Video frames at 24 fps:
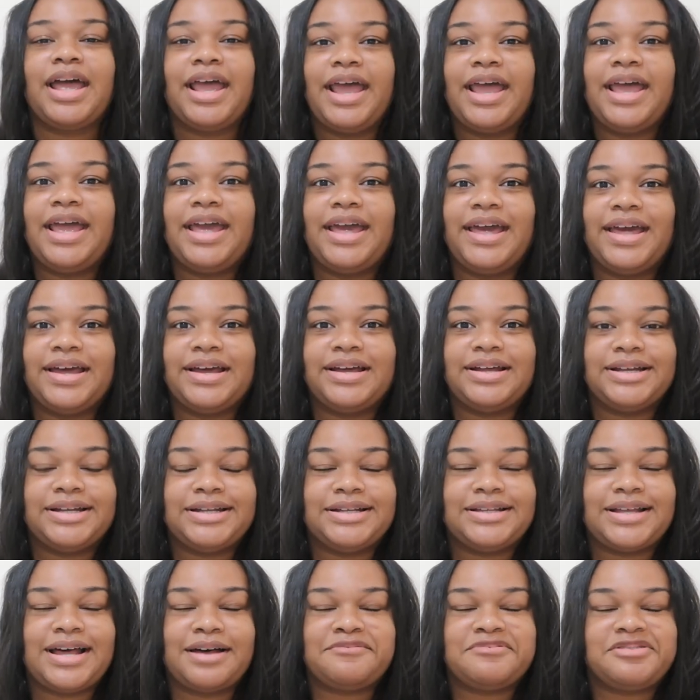
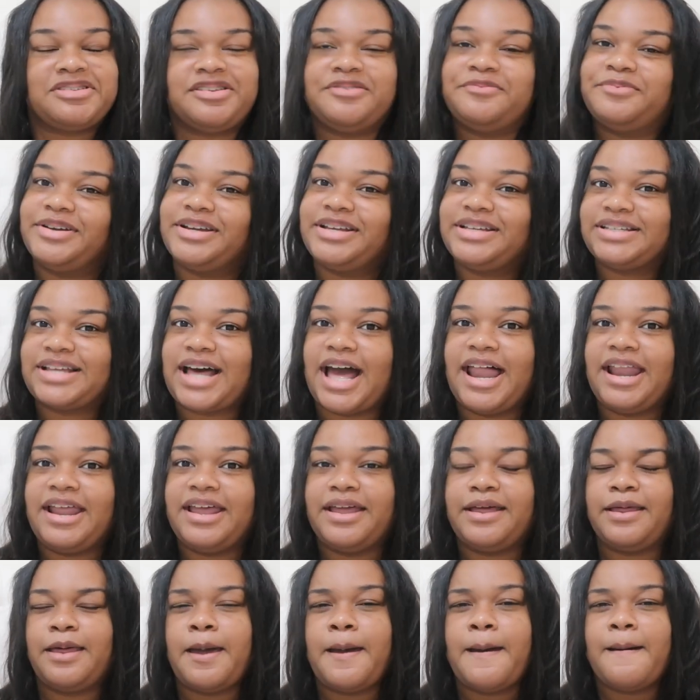And I'm super
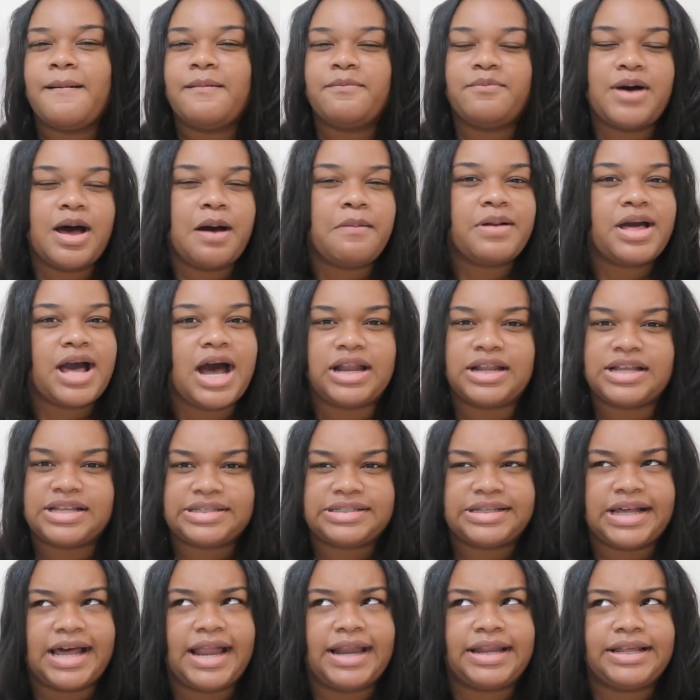excited, but I'm kind of
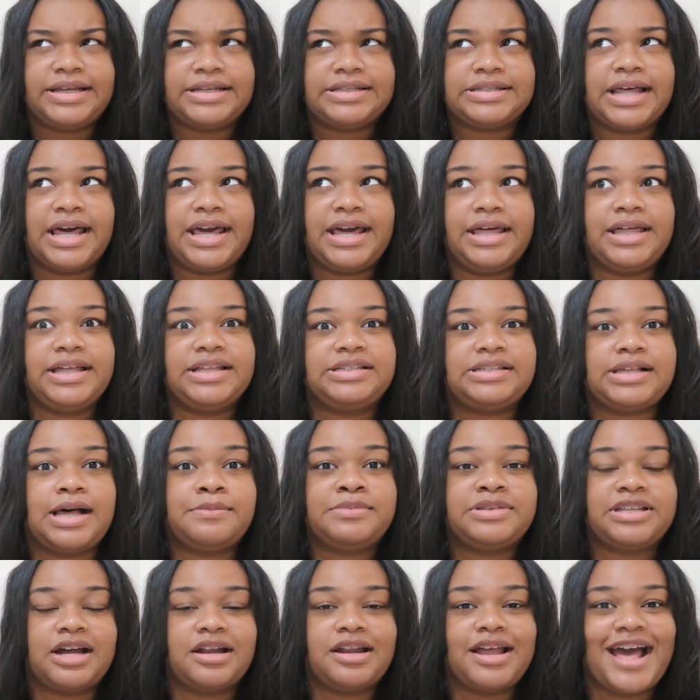sad because like
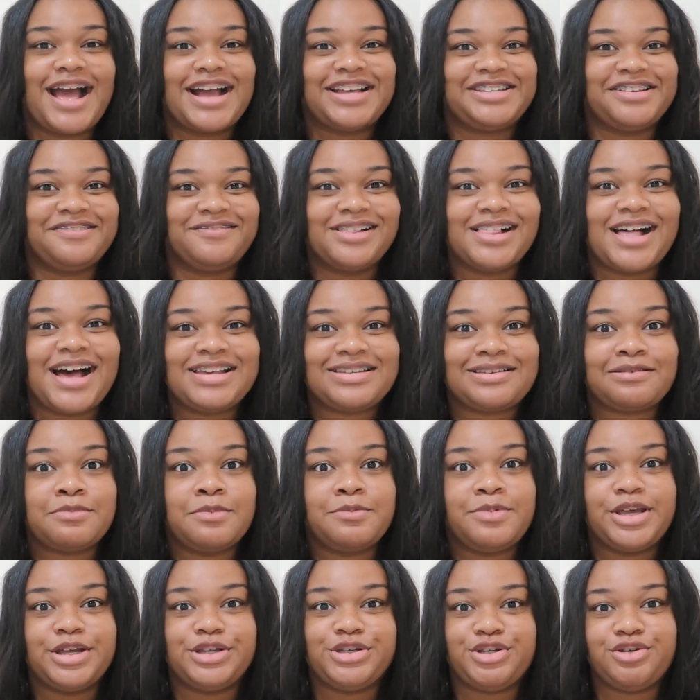I'm starting to actually realize I'm
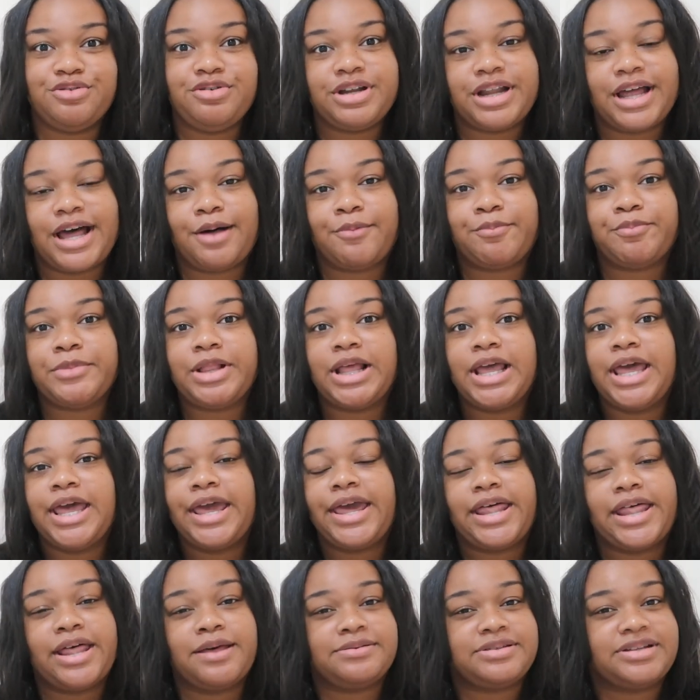gonna be a junior now,
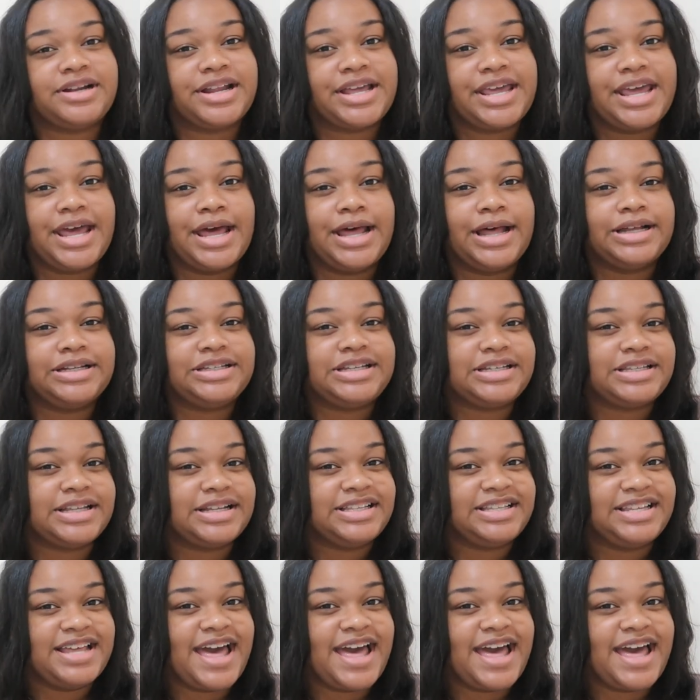and I'm starting to get just